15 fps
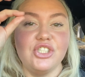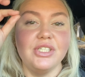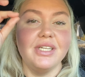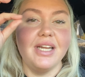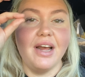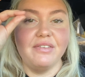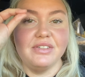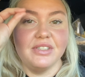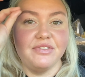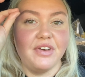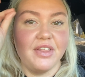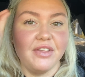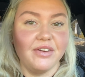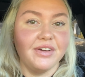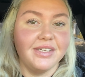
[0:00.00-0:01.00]
did have to
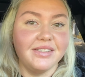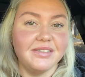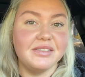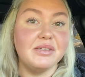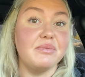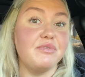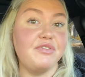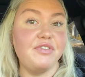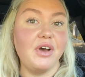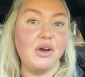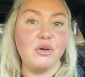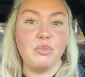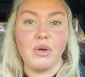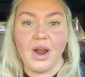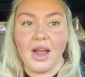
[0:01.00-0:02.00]
feather in some
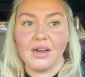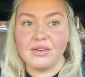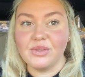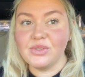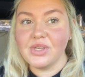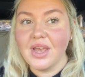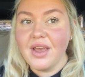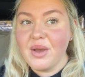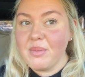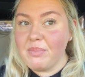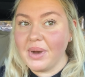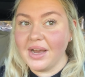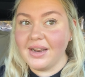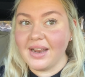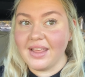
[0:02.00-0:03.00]
faux brows,
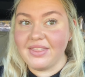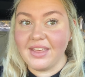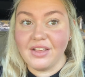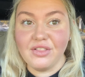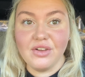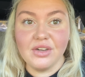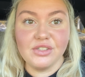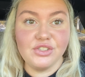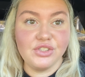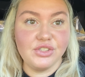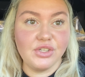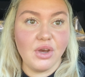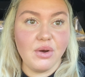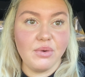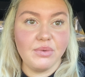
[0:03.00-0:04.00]
but they look
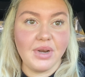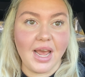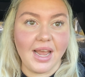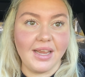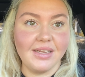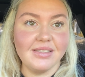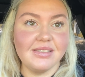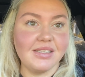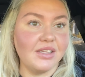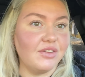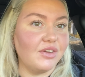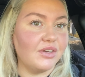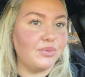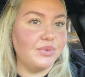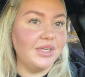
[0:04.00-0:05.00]
so nice. They
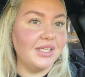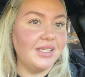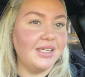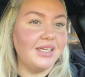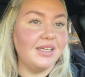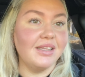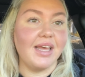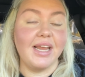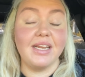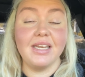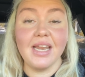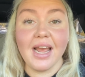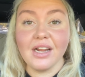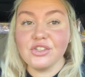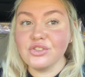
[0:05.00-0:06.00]
look really like
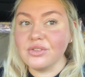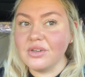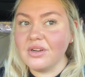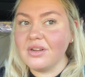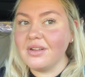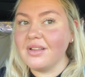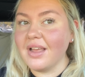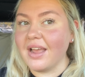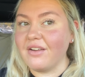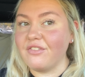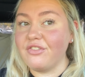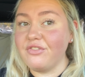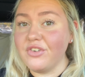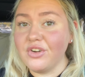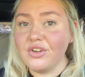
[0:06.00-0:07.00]
natural and
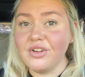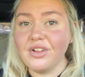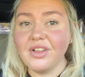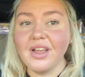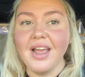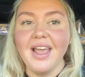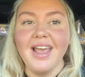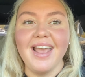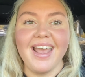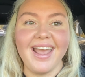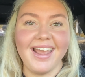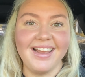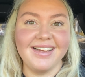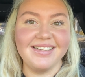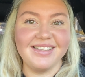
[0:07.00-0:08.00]
full,
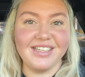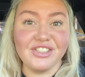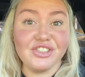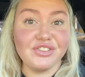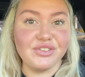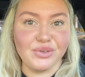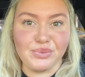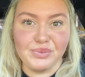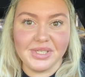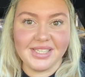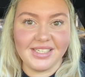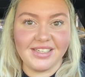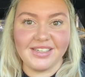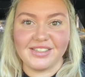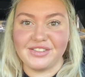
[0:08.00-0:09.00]
and they just look
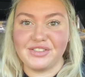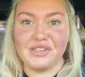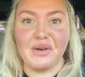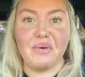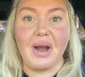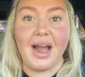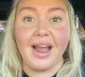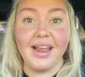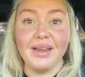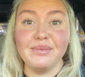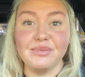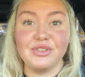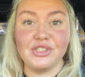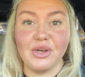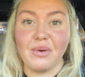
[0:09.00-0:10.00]
really good. So I
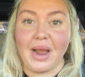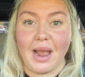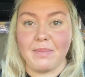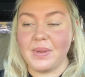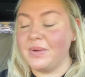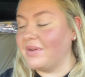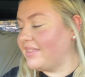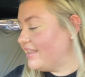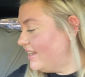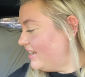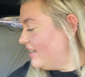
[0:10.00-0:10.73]
am so happy with it.